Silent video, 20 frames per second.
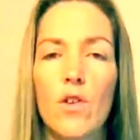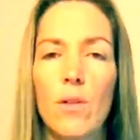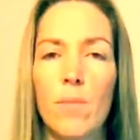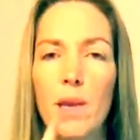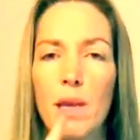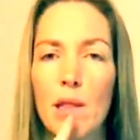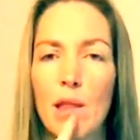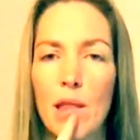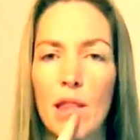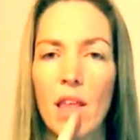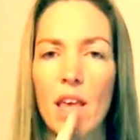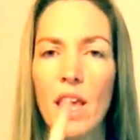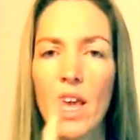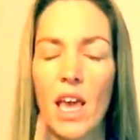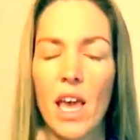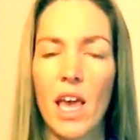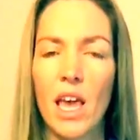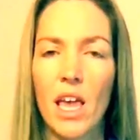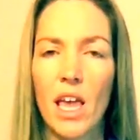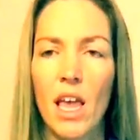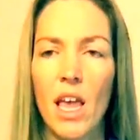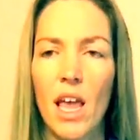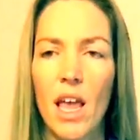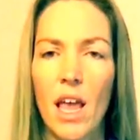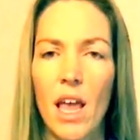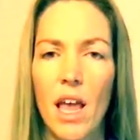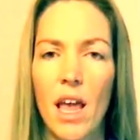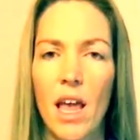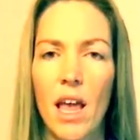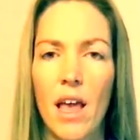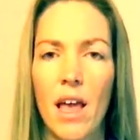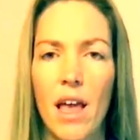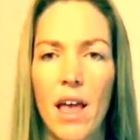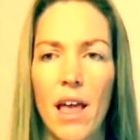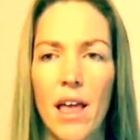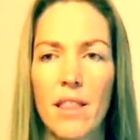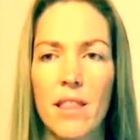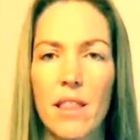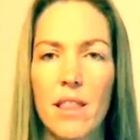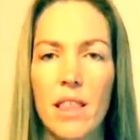to be singing
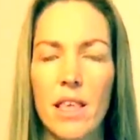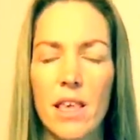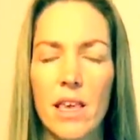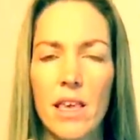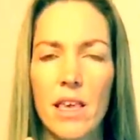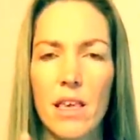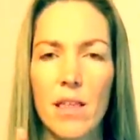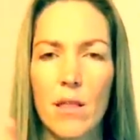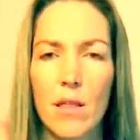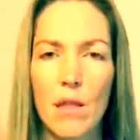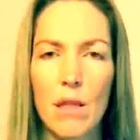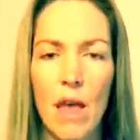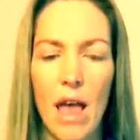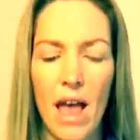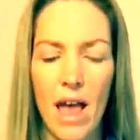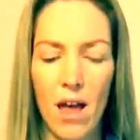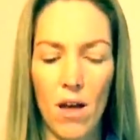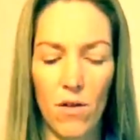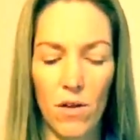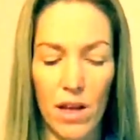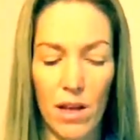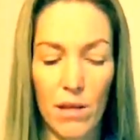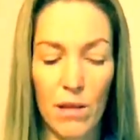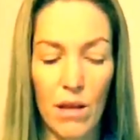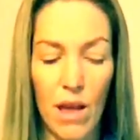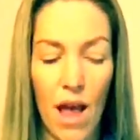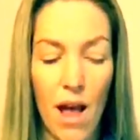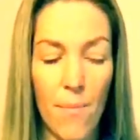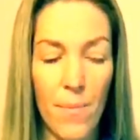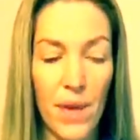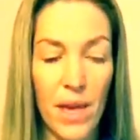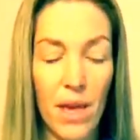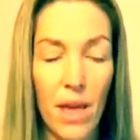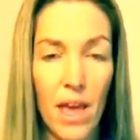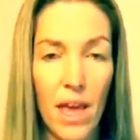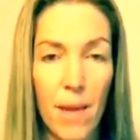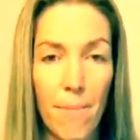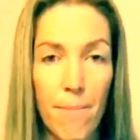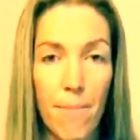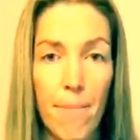and the sound is coming
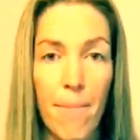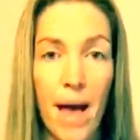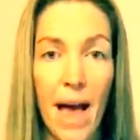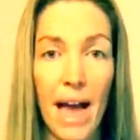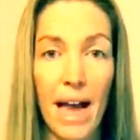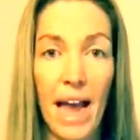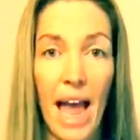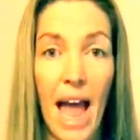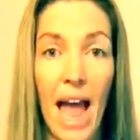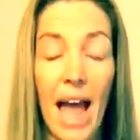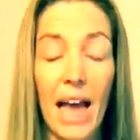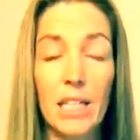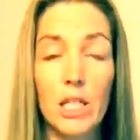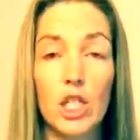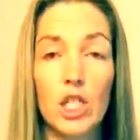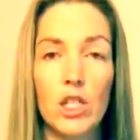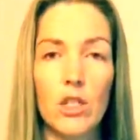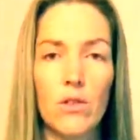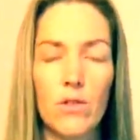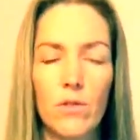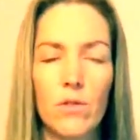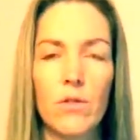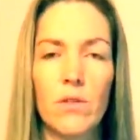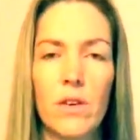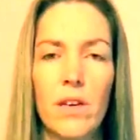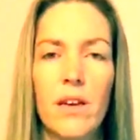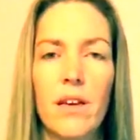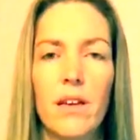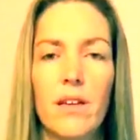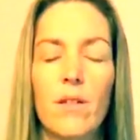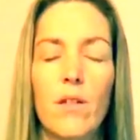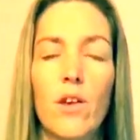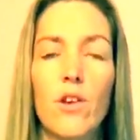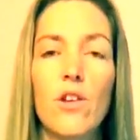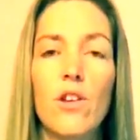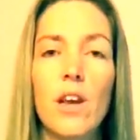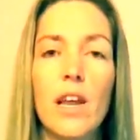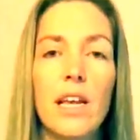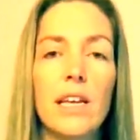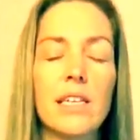back at you. So
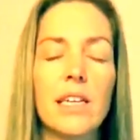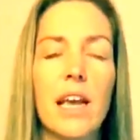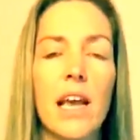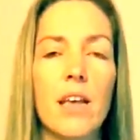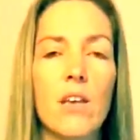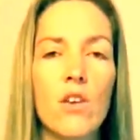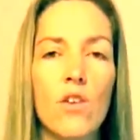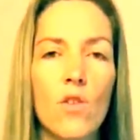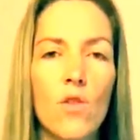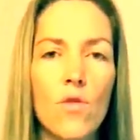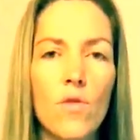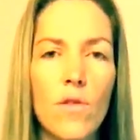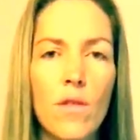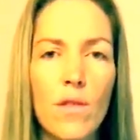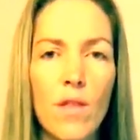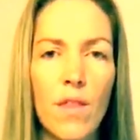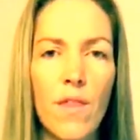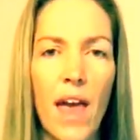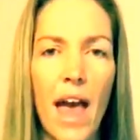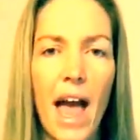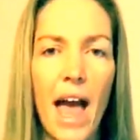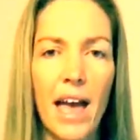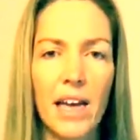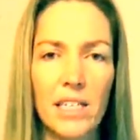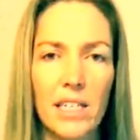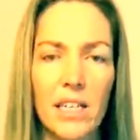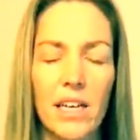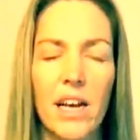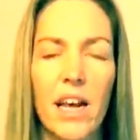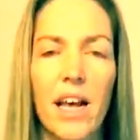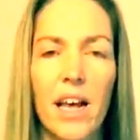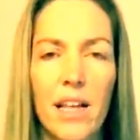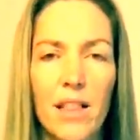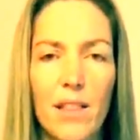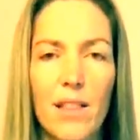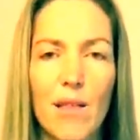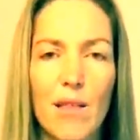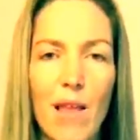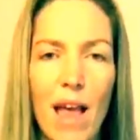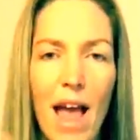you need to get used to that.
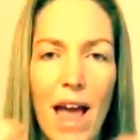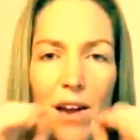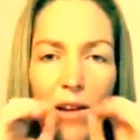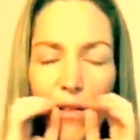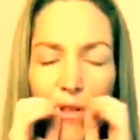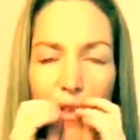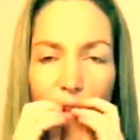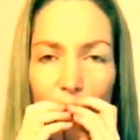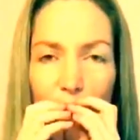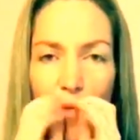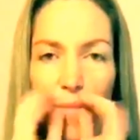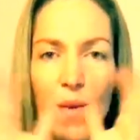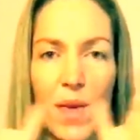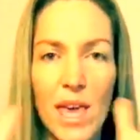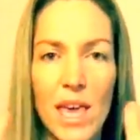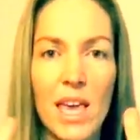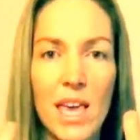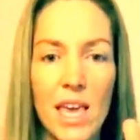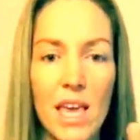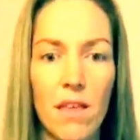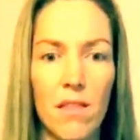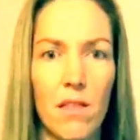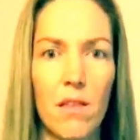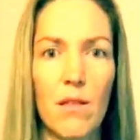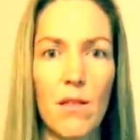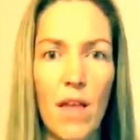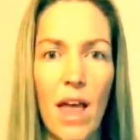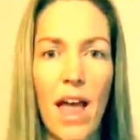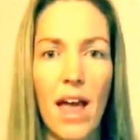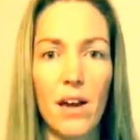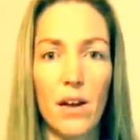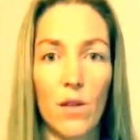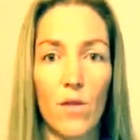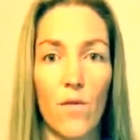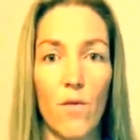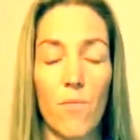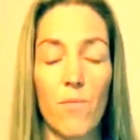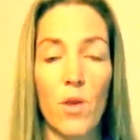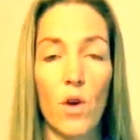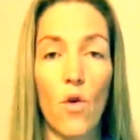The sound is not from here, the sound is
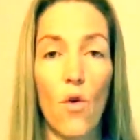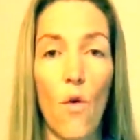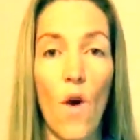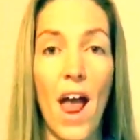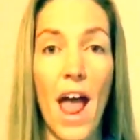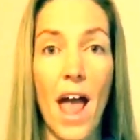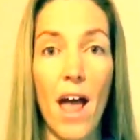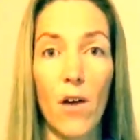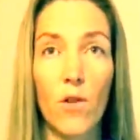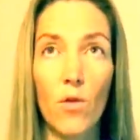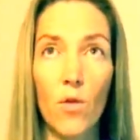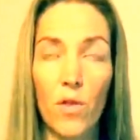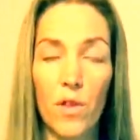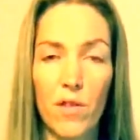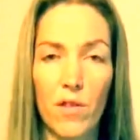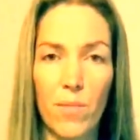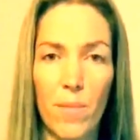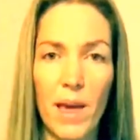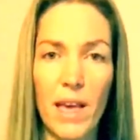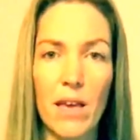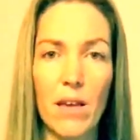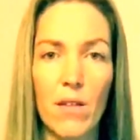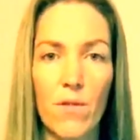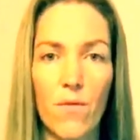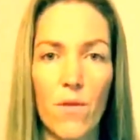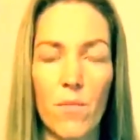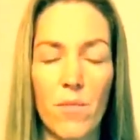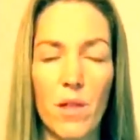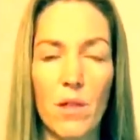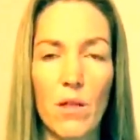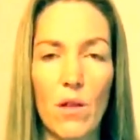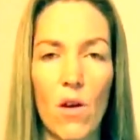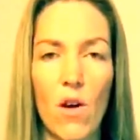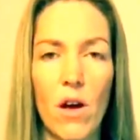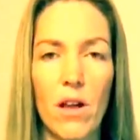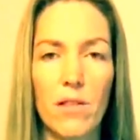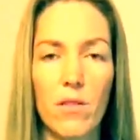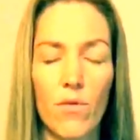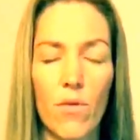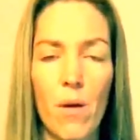from the ground, or the speakers from the
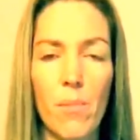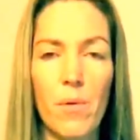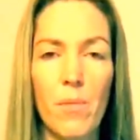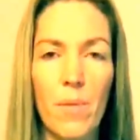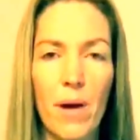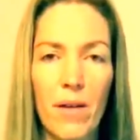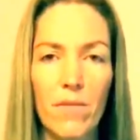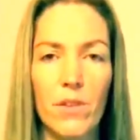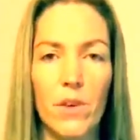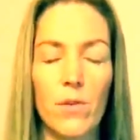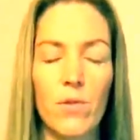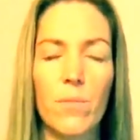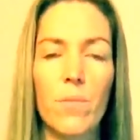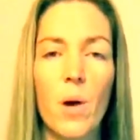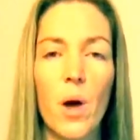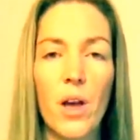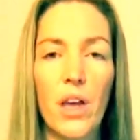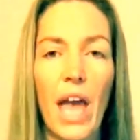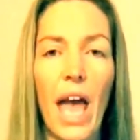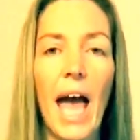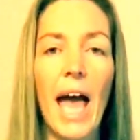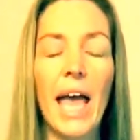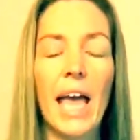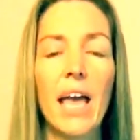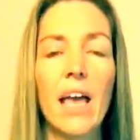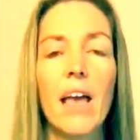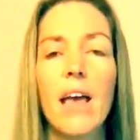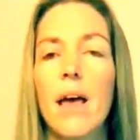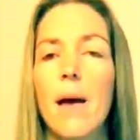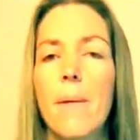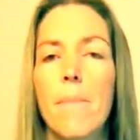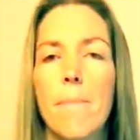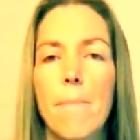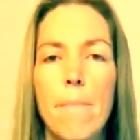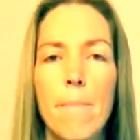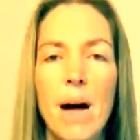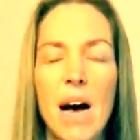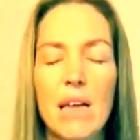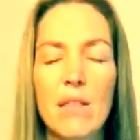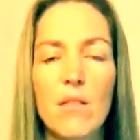sides or up above you, okay?
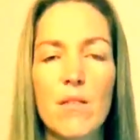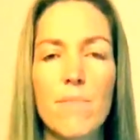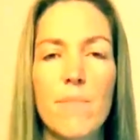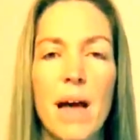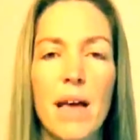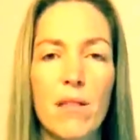Must